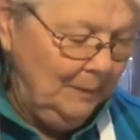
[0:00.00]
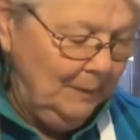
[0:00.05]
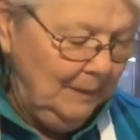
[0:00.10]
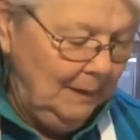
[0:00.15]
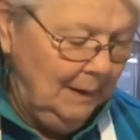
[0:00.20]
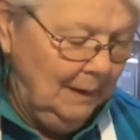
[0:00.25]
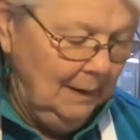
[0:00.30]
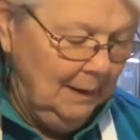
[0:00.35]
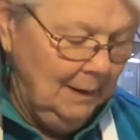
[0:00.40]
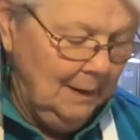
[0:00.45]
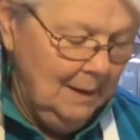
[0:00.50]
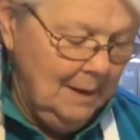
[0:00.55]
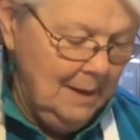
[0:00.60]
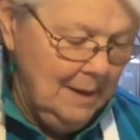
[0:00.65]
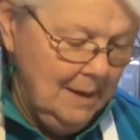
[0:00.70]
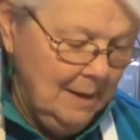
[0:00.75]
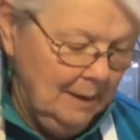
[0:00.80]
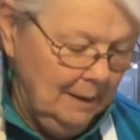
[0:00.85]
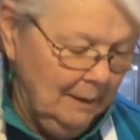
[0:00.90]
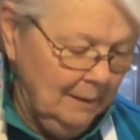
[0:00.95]

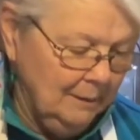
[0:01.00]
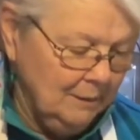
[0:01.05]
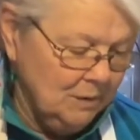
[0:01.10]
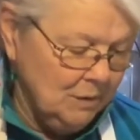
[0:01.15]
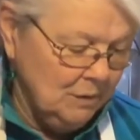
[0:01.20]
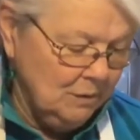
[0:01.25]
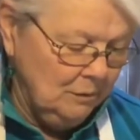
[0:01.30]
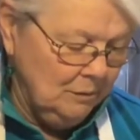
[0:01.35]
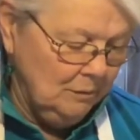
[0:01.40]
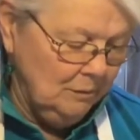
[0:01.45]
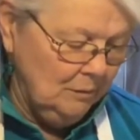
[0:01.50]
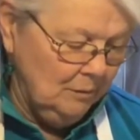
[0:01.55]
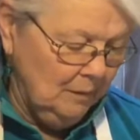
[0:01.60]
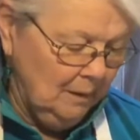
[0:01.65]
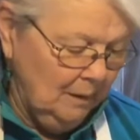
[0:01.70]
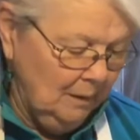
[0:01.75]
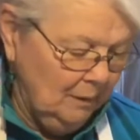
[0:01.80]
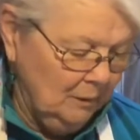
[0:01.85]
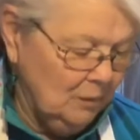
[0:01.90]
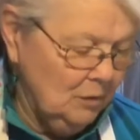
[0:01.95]
in
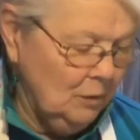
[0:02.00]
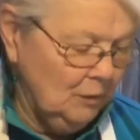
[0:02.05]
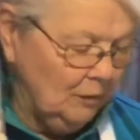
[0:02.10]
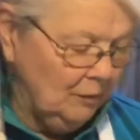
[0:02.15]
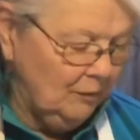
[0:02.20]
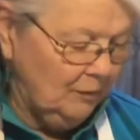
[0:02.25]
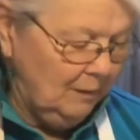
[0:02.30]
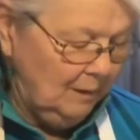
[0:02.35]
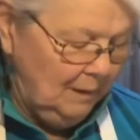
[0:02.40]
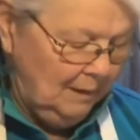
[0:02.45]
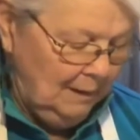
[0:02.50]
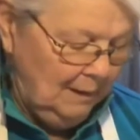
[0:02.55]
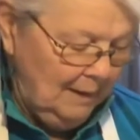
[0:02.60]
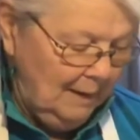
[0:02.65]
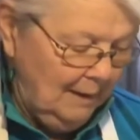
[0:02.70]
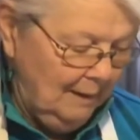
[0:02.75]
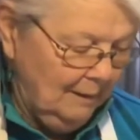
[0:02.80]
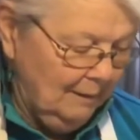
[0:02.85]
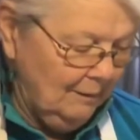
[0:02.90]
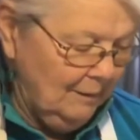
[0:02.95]
to cook
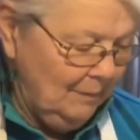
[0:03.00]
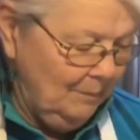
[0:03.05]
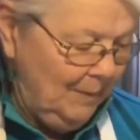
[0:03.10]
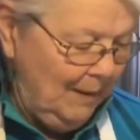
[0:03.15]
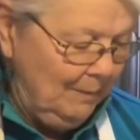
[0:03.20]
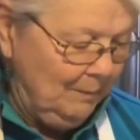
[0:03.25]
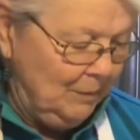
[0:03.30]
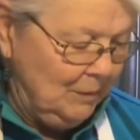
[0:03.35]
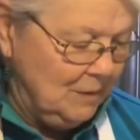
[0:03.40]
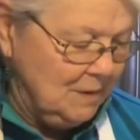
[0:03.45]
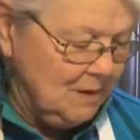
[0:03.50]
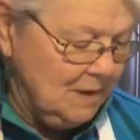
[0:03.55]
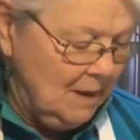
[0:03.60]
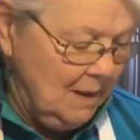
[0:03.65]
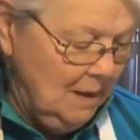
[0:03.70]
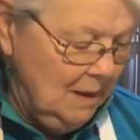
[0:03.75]
the peppers.